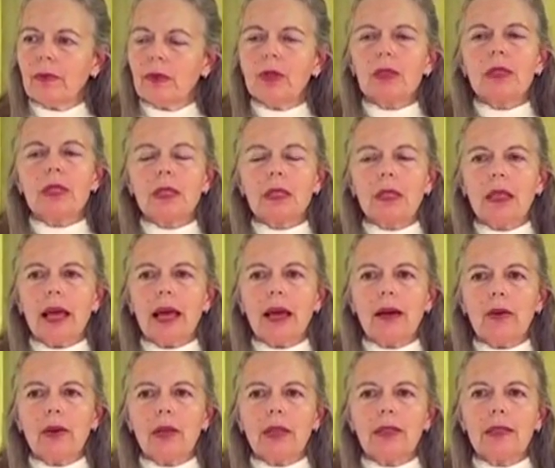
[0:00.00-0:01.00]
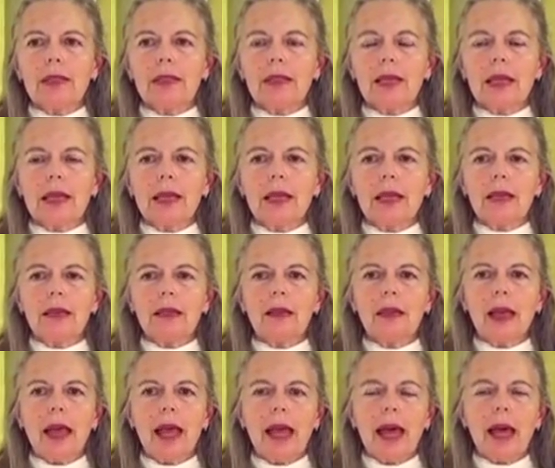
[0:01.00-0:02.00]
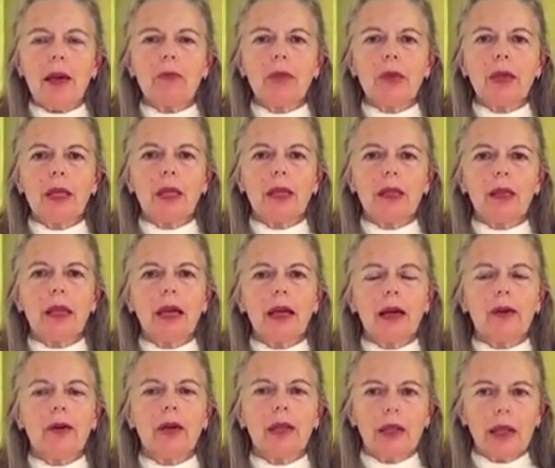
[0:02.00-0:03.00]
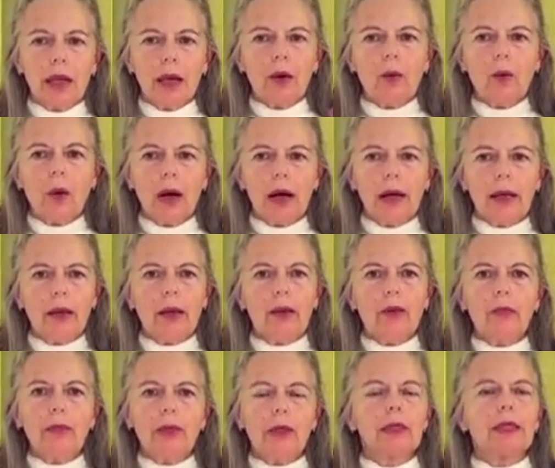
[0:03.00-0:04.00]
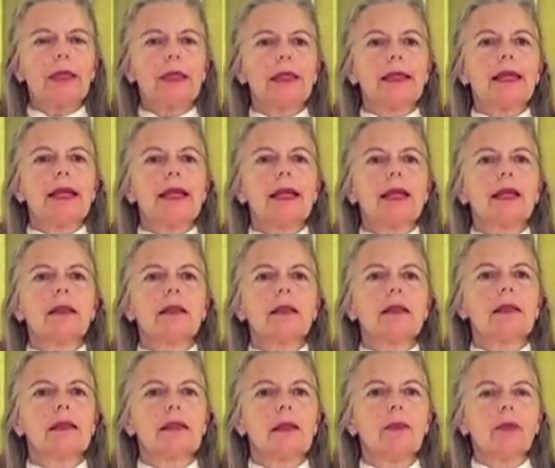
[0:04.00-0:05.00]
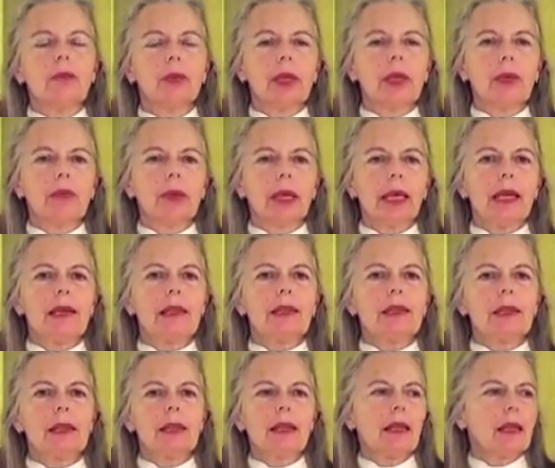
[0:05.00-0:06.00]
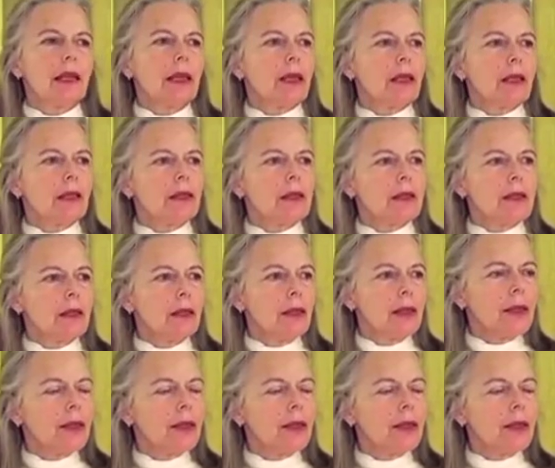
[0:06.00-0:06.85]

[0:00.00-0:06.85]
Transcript: just allowing seeing to happen, allowing that wide open seeing to simply be as it is,